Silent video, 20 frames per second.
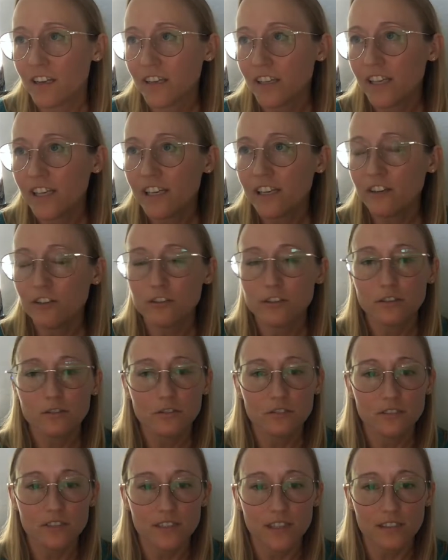getting
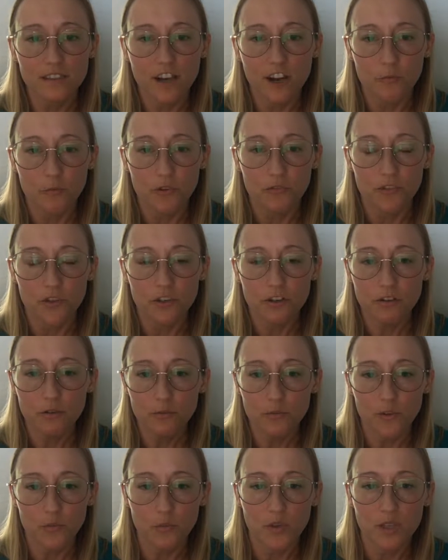close to that time of year
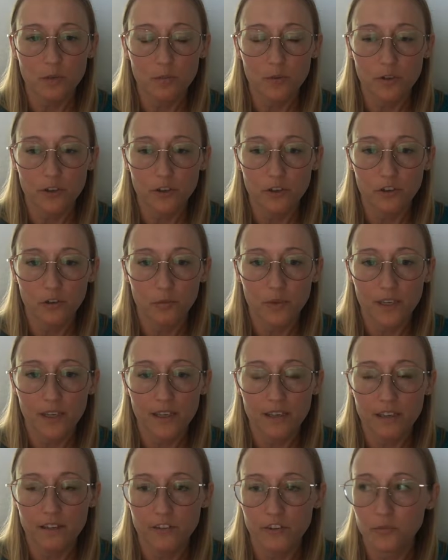when people are going to be
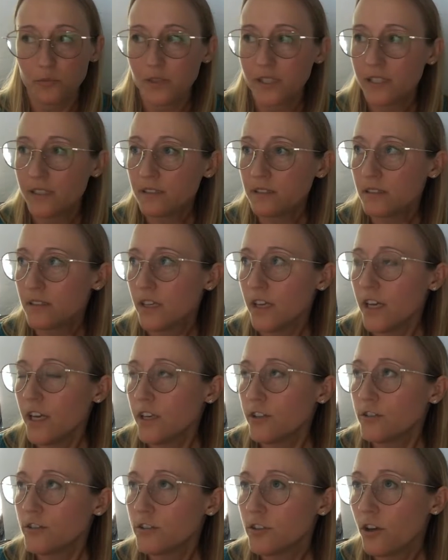getting their bees.
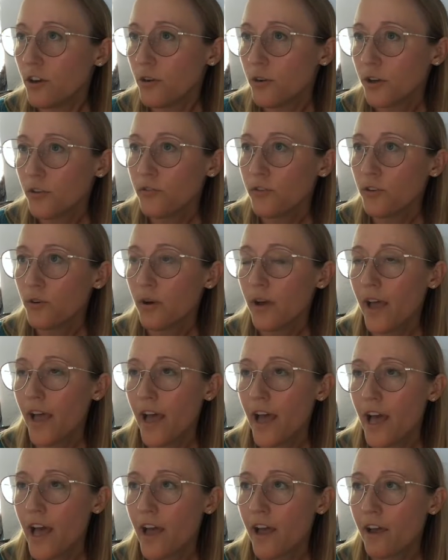So if you
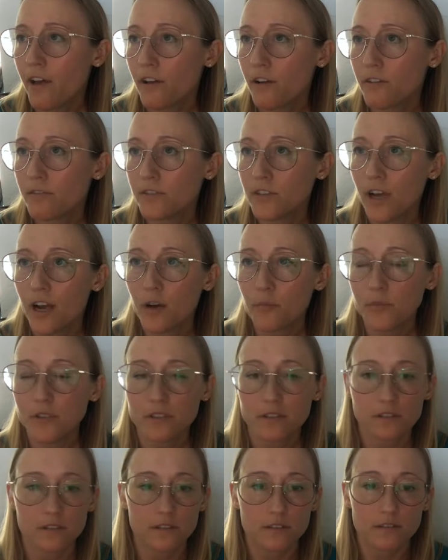have
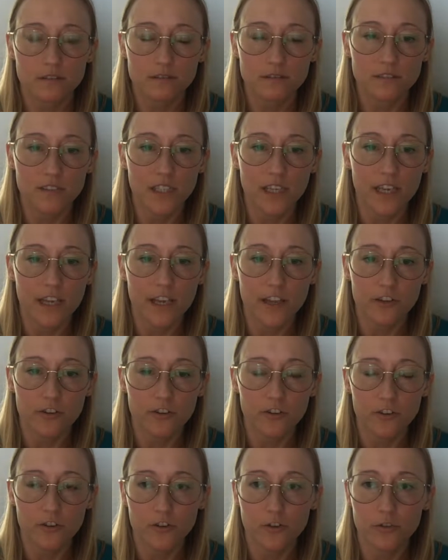topics
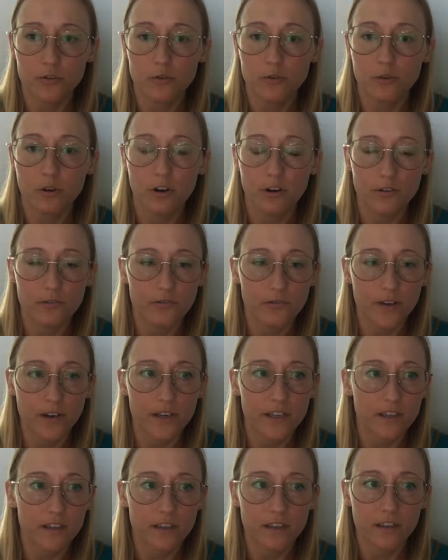that you are
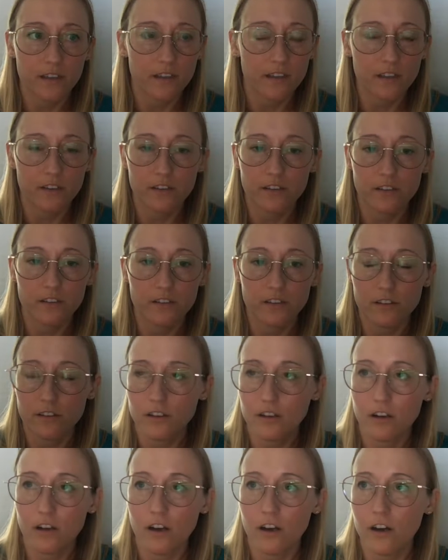finding
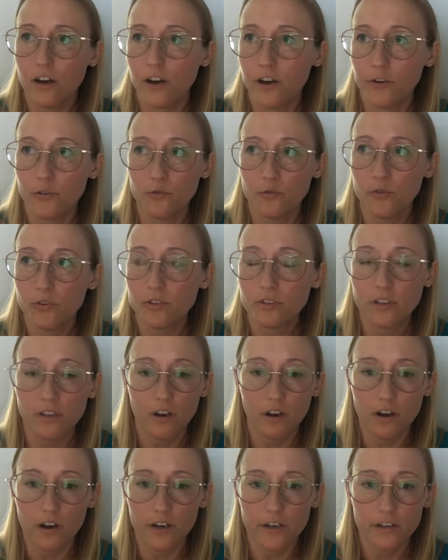are really
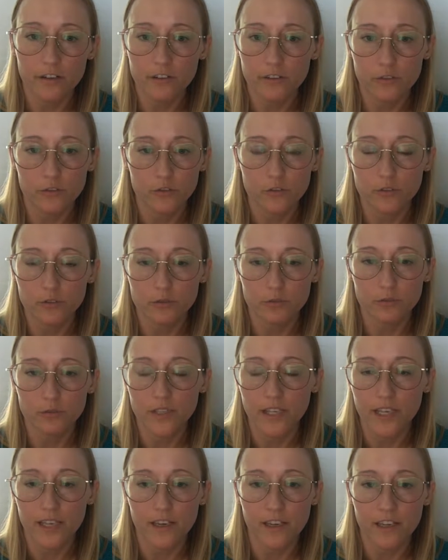hard to
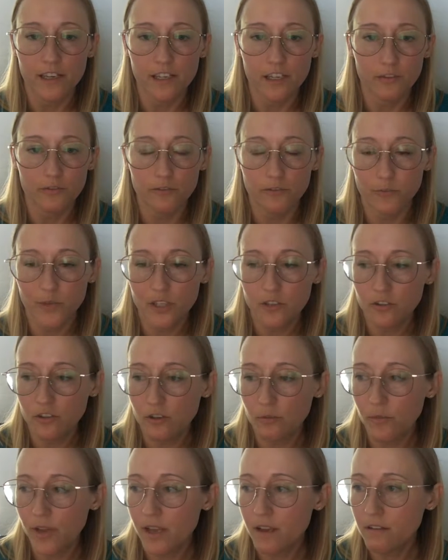get any information
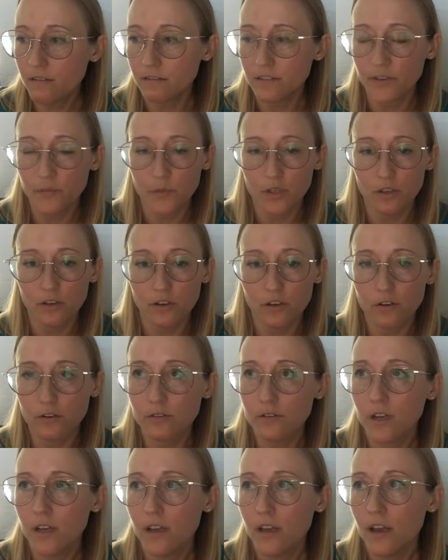about, let me
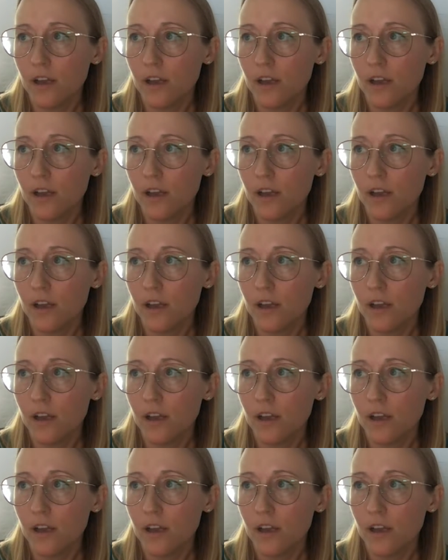know.